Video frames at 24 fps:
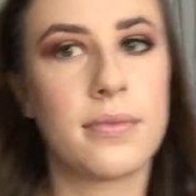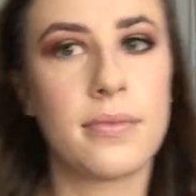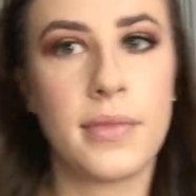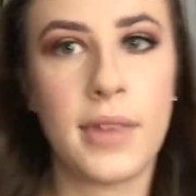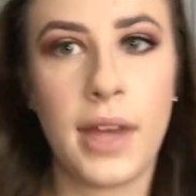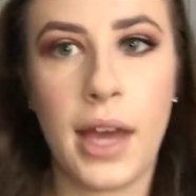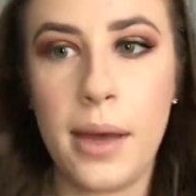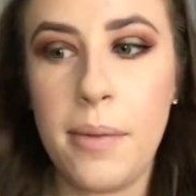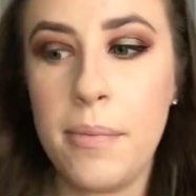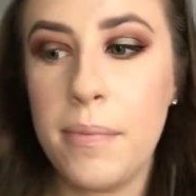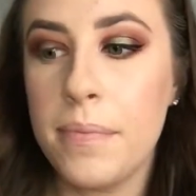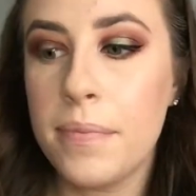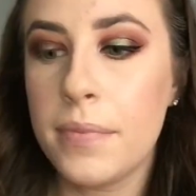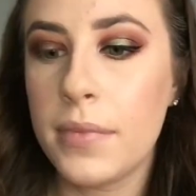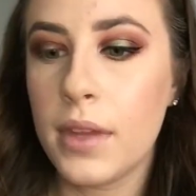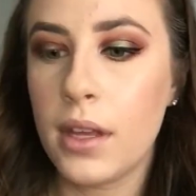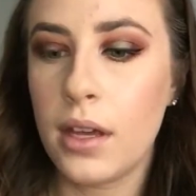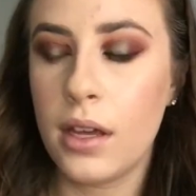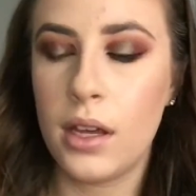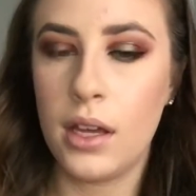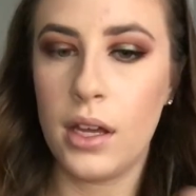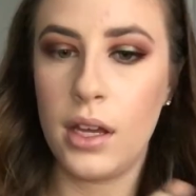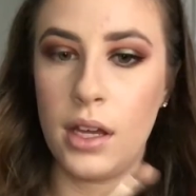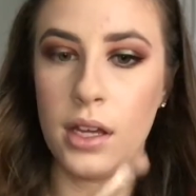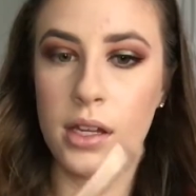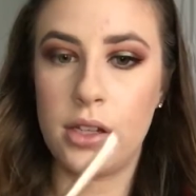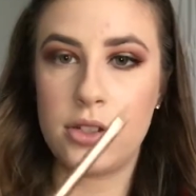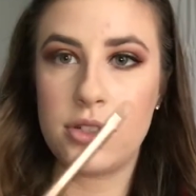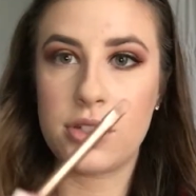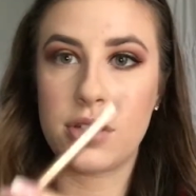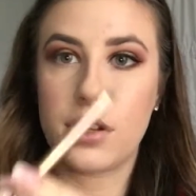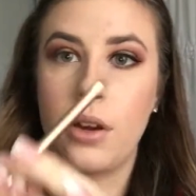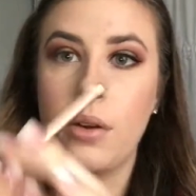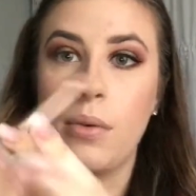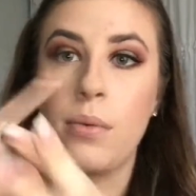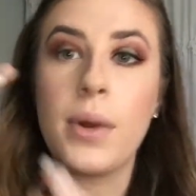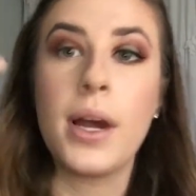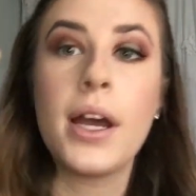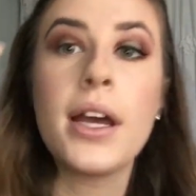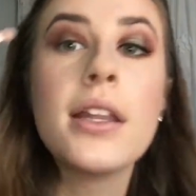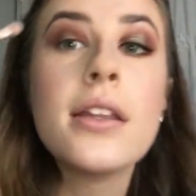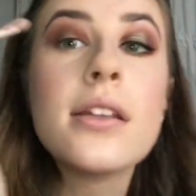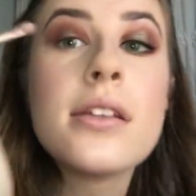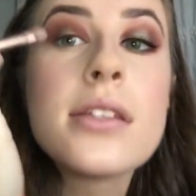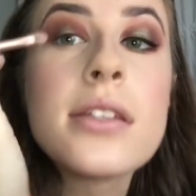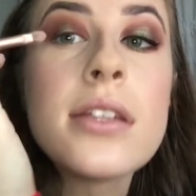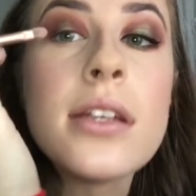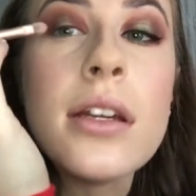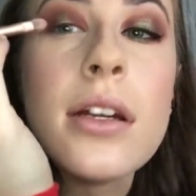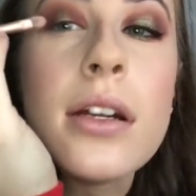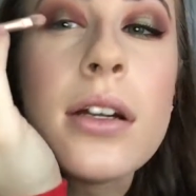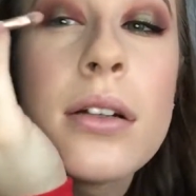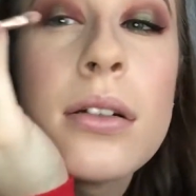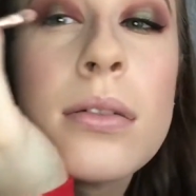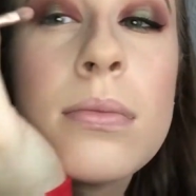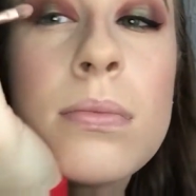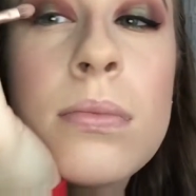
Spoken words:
Okay, just go right in the center.